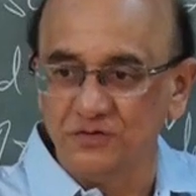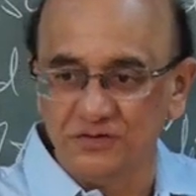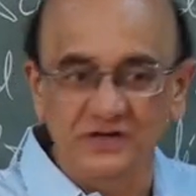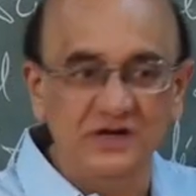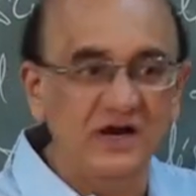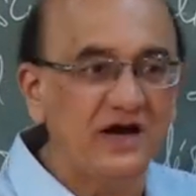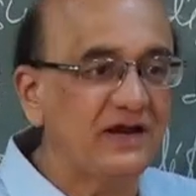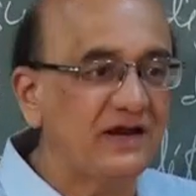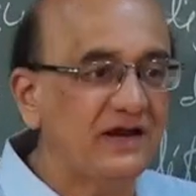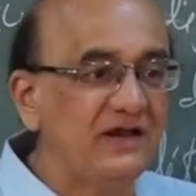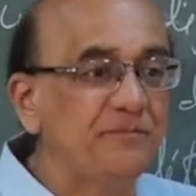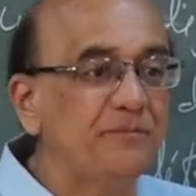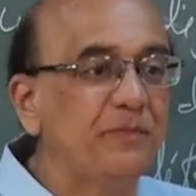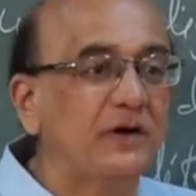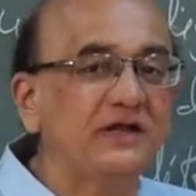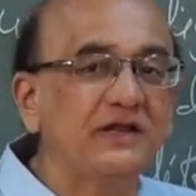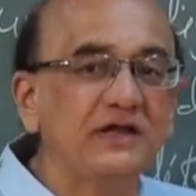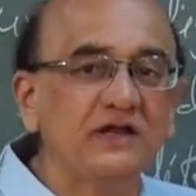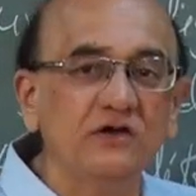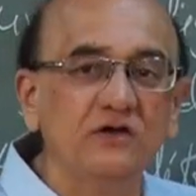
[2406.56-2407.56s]
here in
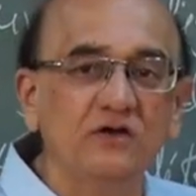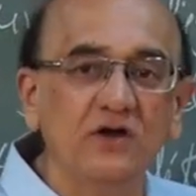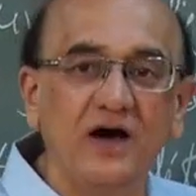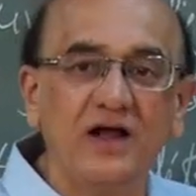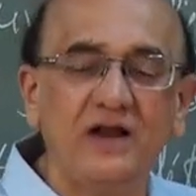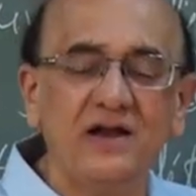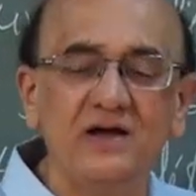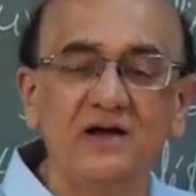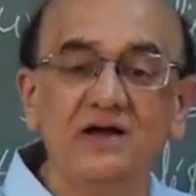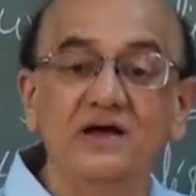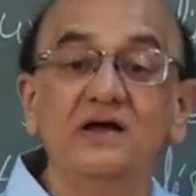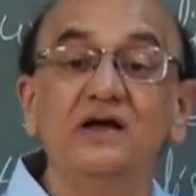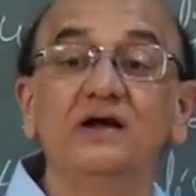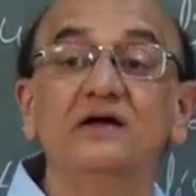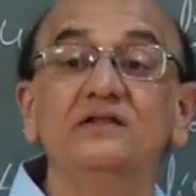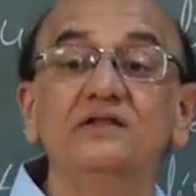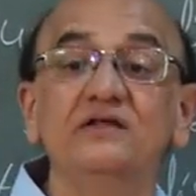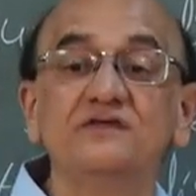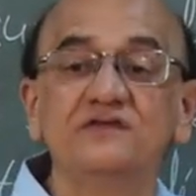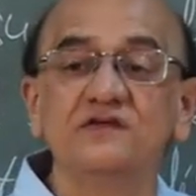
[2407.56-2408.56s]
particular
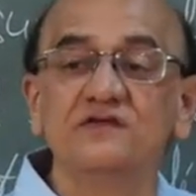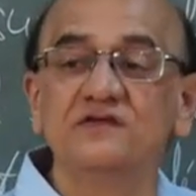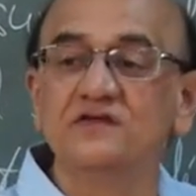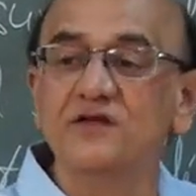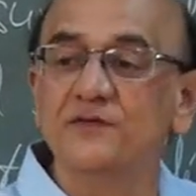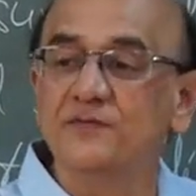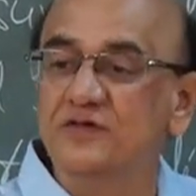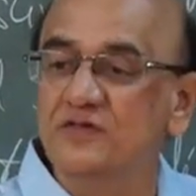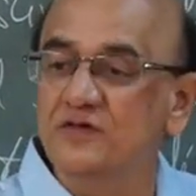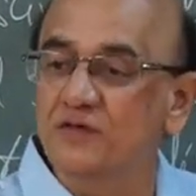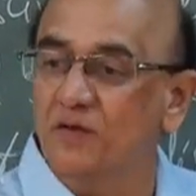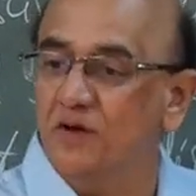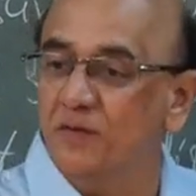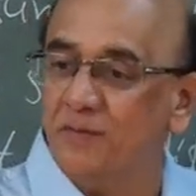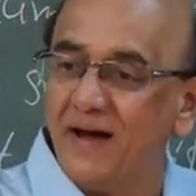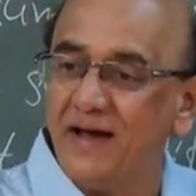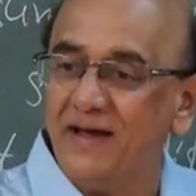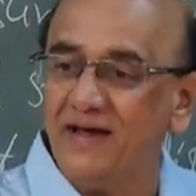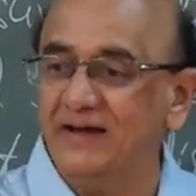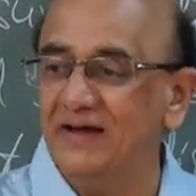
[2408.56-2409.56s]
this is divisible
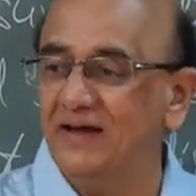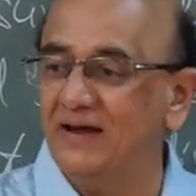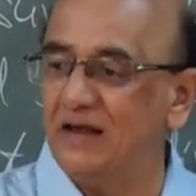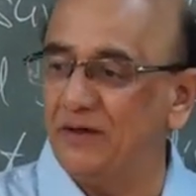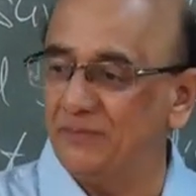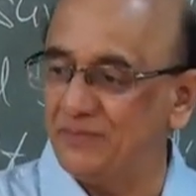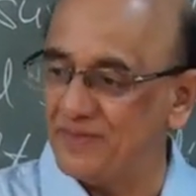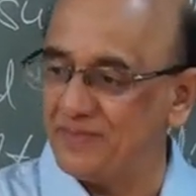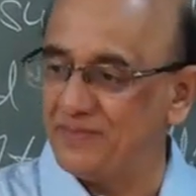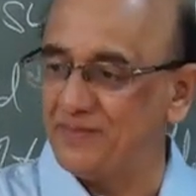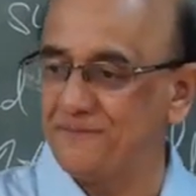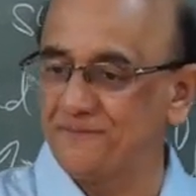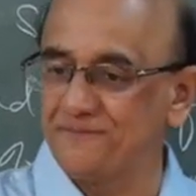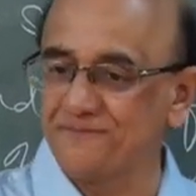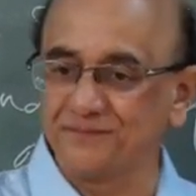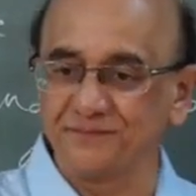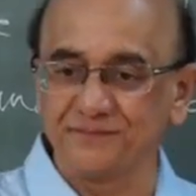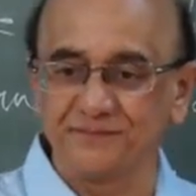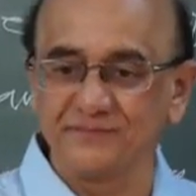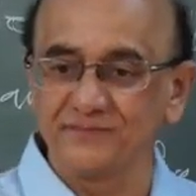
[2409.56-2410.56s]
by 11,
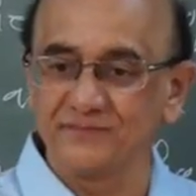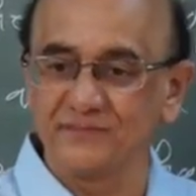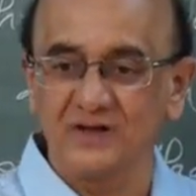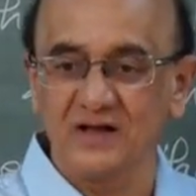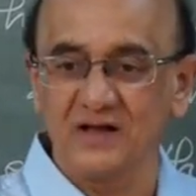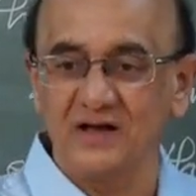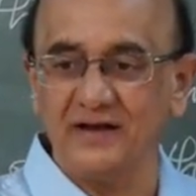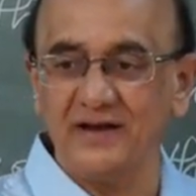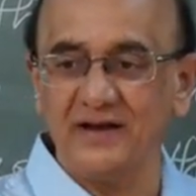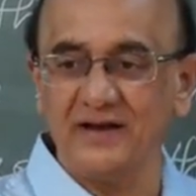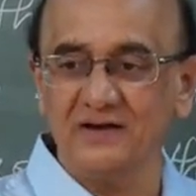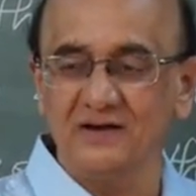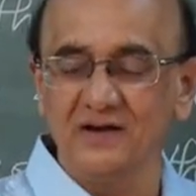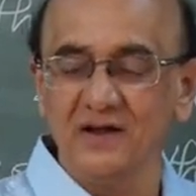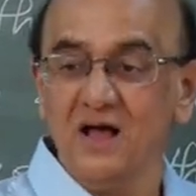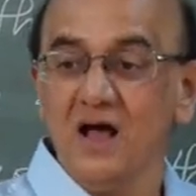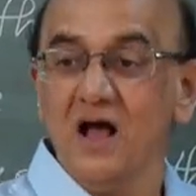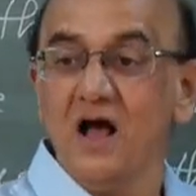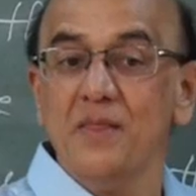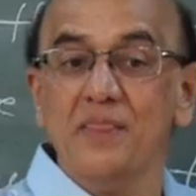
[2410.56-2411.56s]
correct.
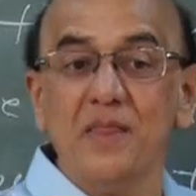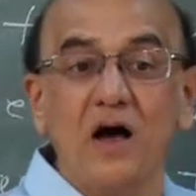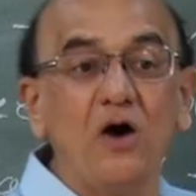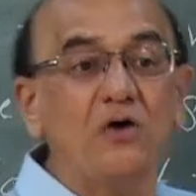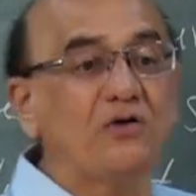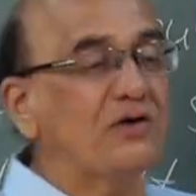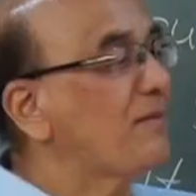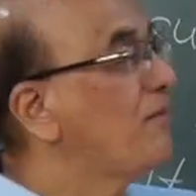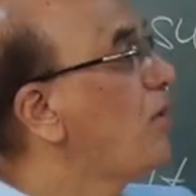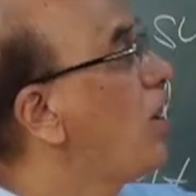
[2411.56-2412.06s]
Now, come